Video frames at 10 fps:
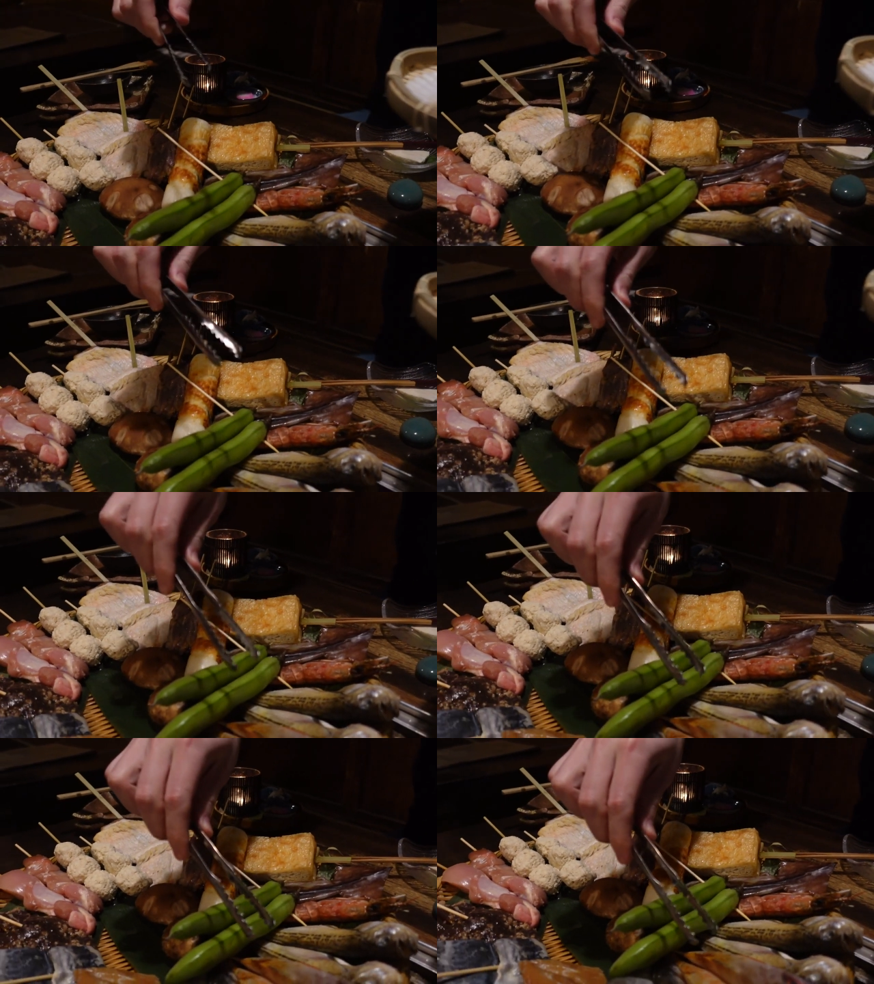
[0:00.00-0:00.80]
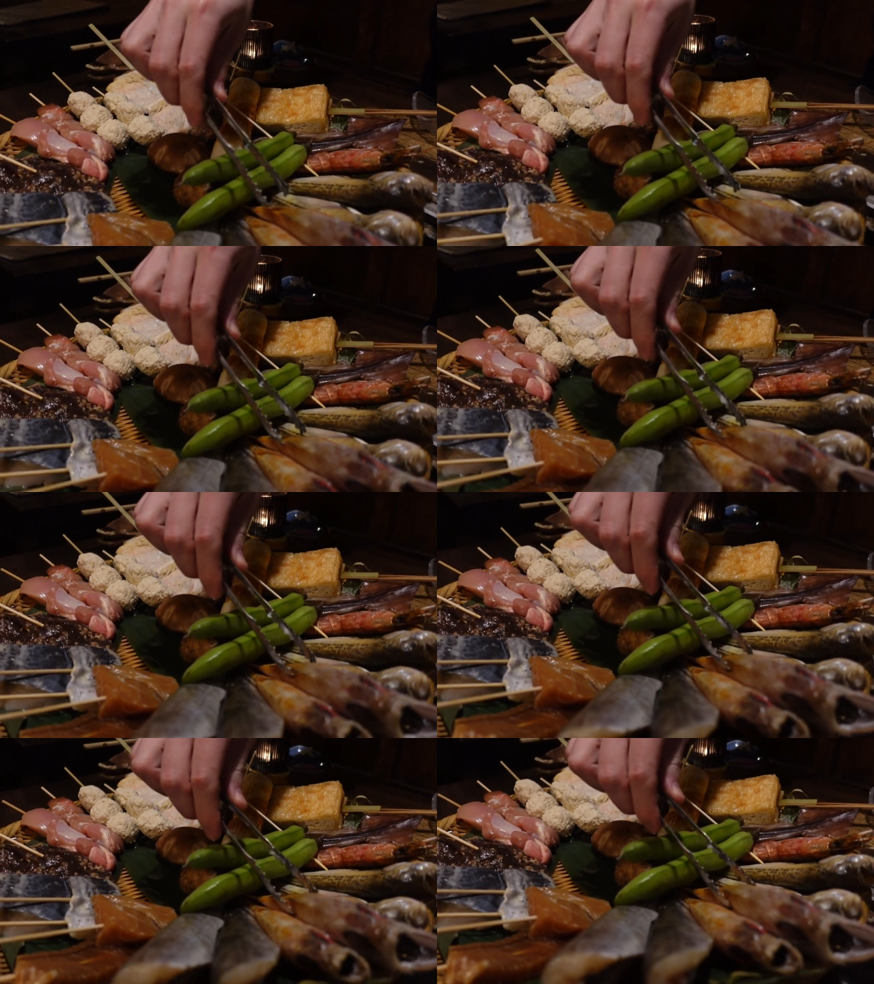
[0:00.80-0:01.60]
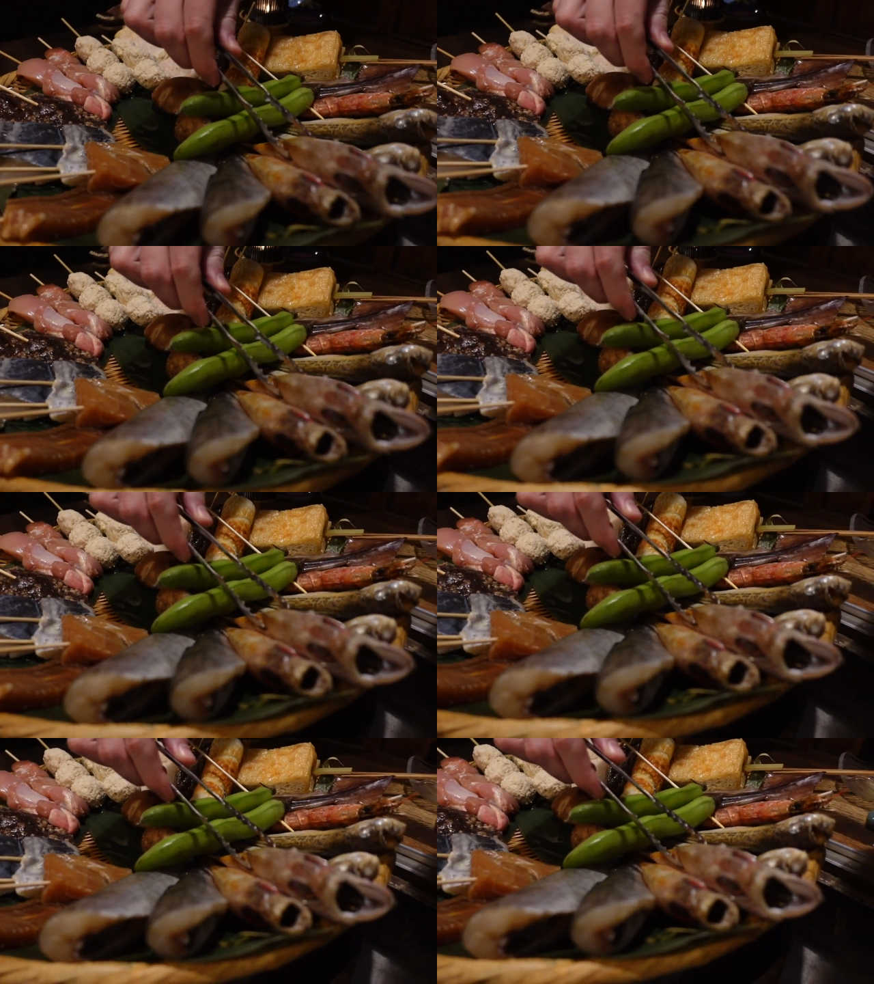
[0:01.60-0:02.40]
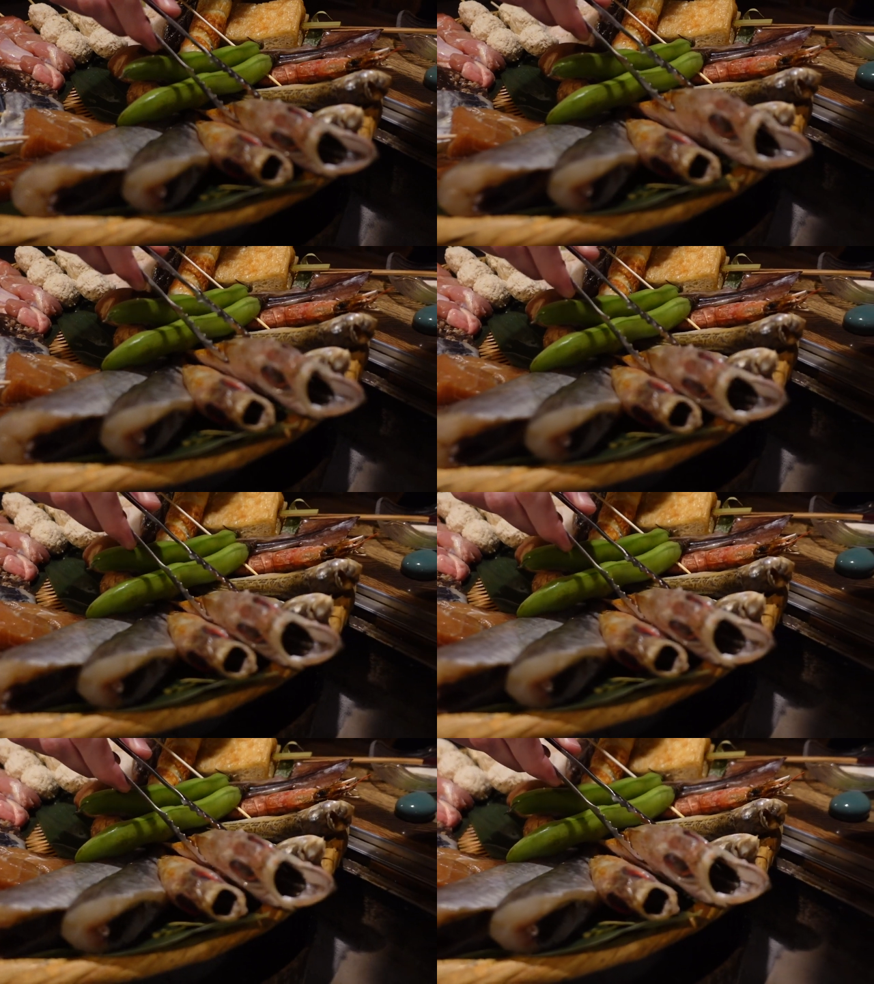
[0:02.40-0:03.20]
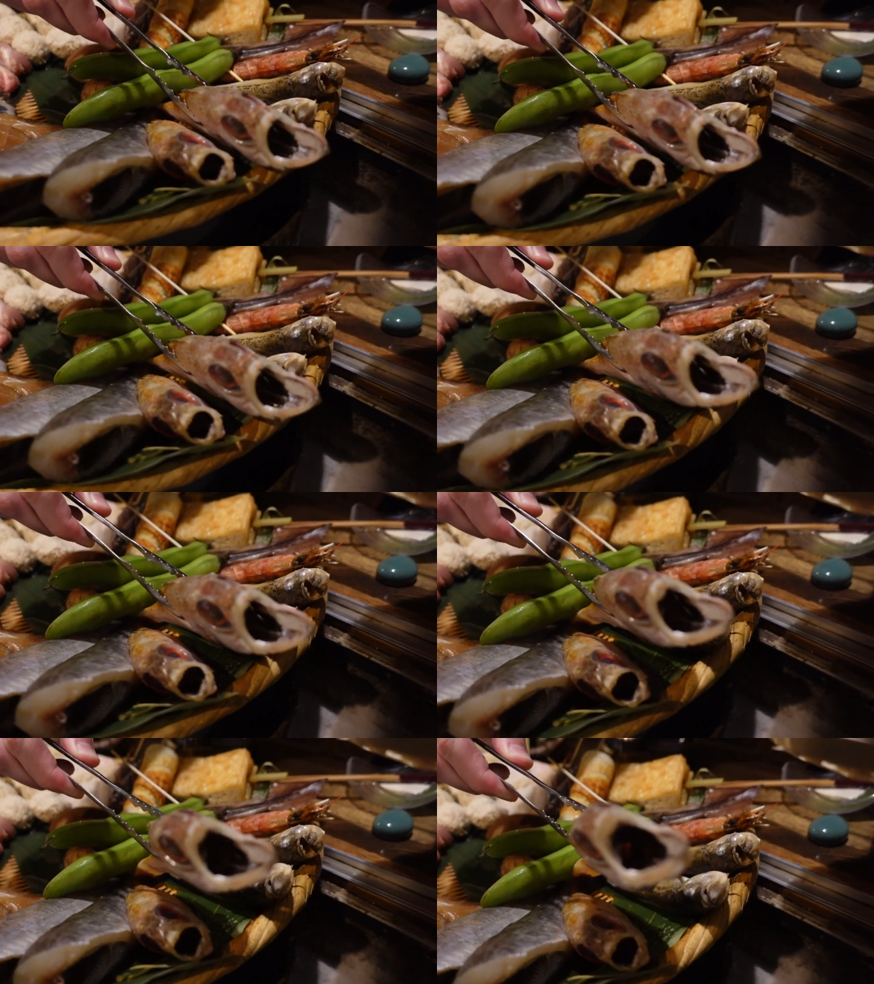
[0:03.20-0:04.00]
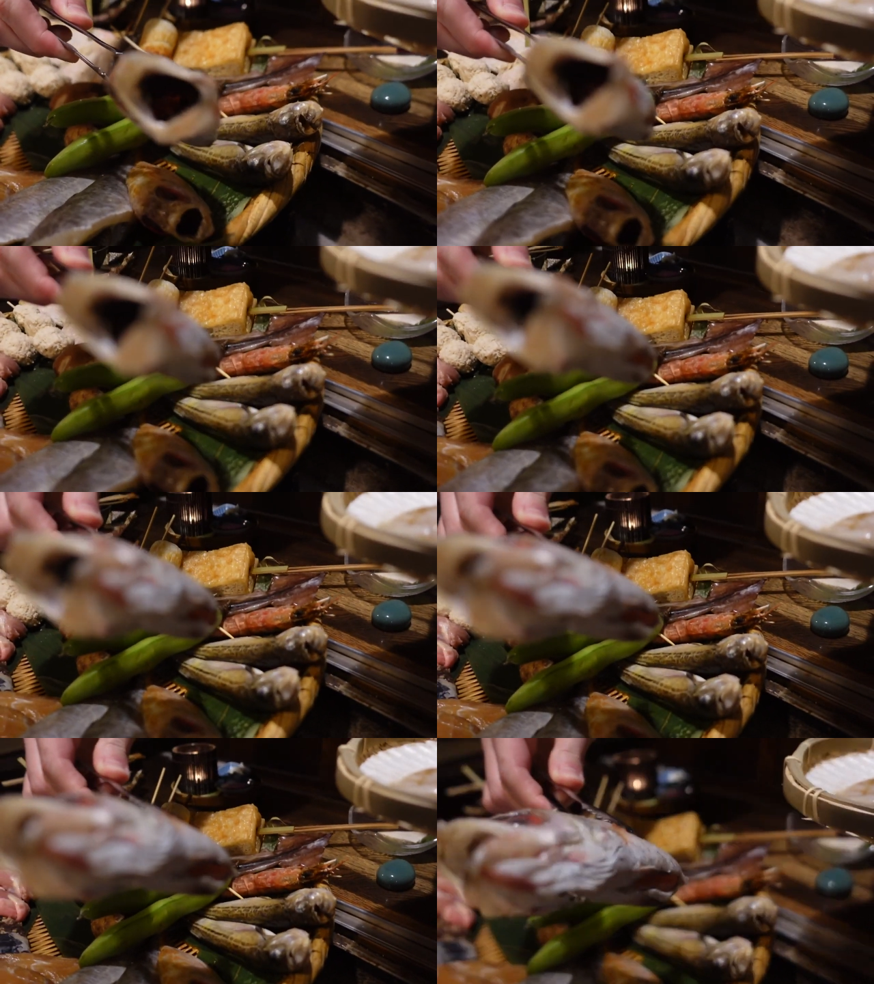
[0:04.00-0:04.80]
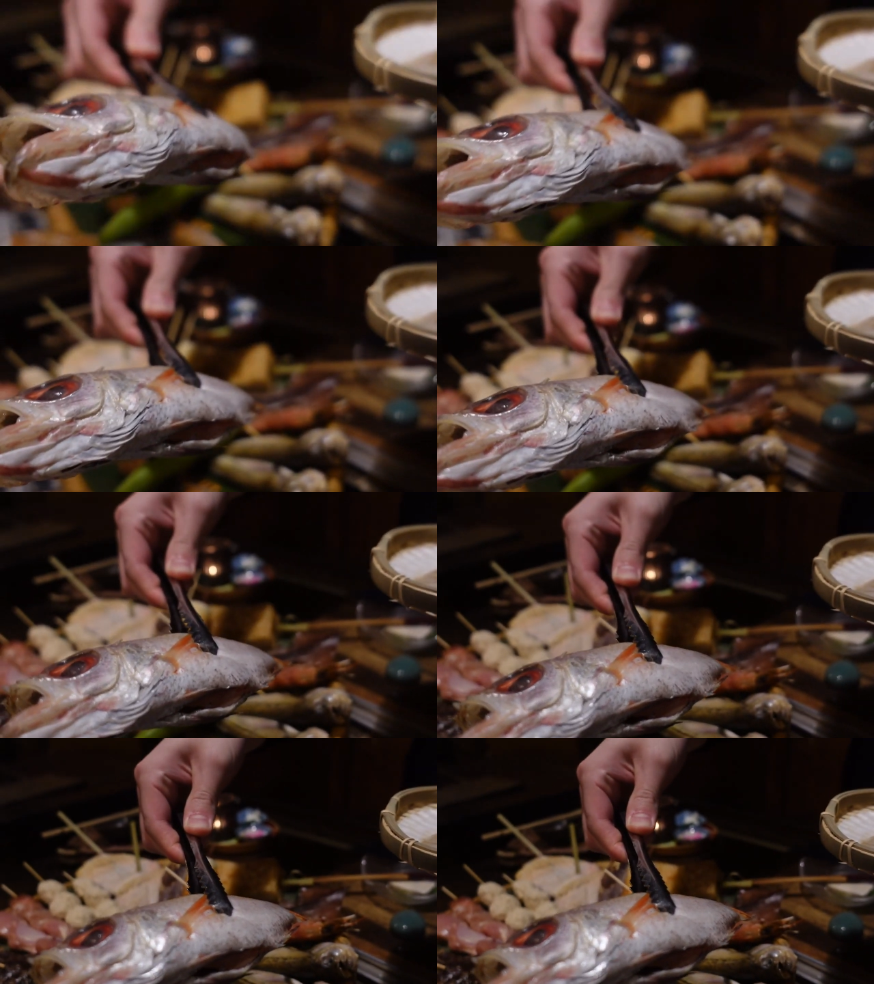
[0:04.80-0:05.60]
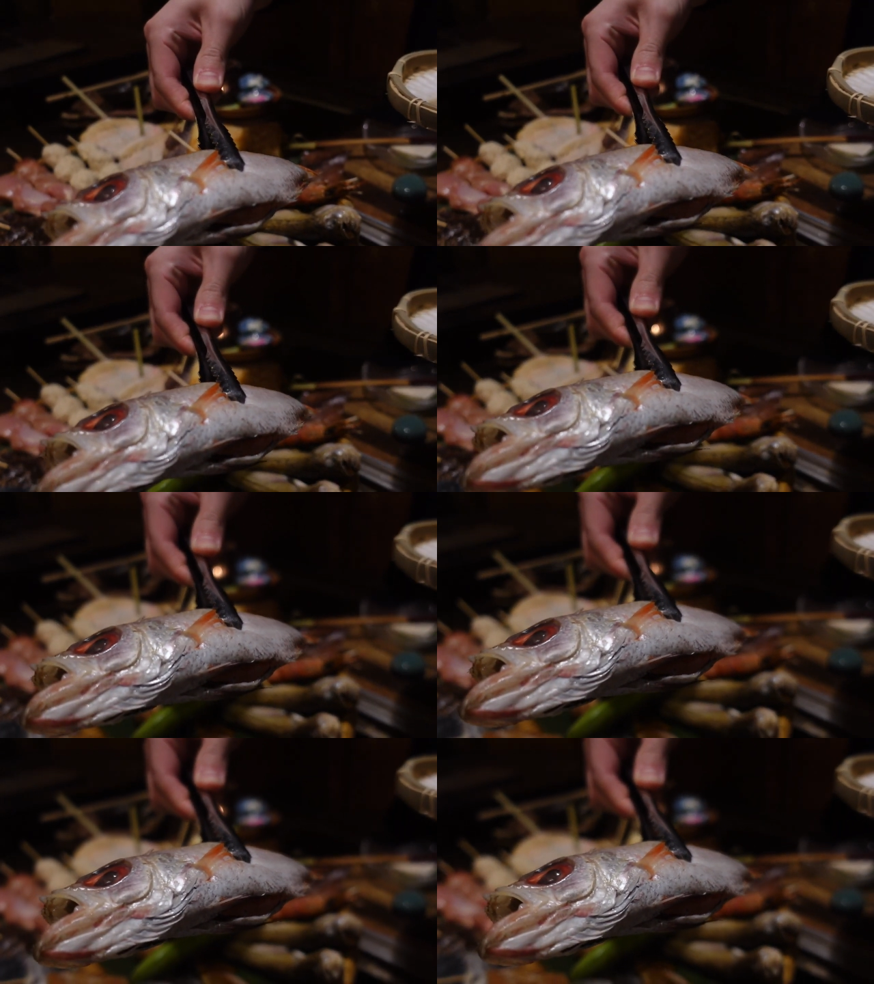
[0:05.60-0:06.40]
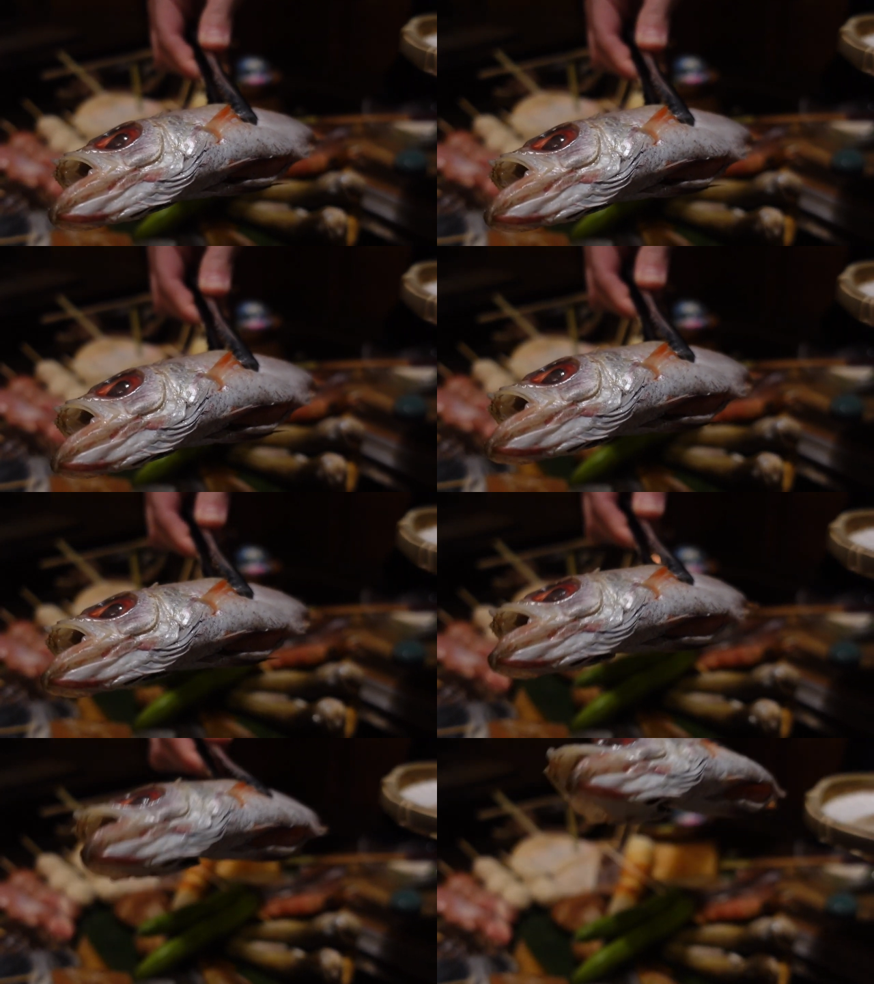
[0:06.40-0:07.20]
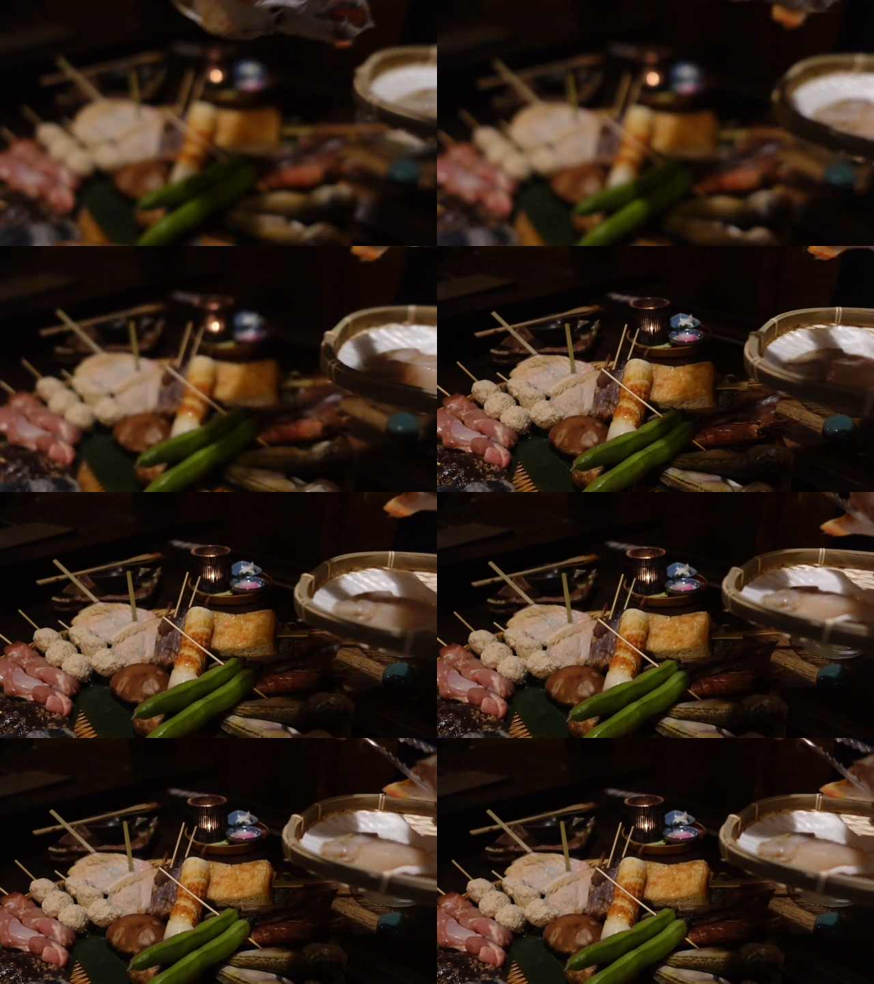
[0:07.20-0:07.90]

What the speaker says: Nobody's mouth can be seen.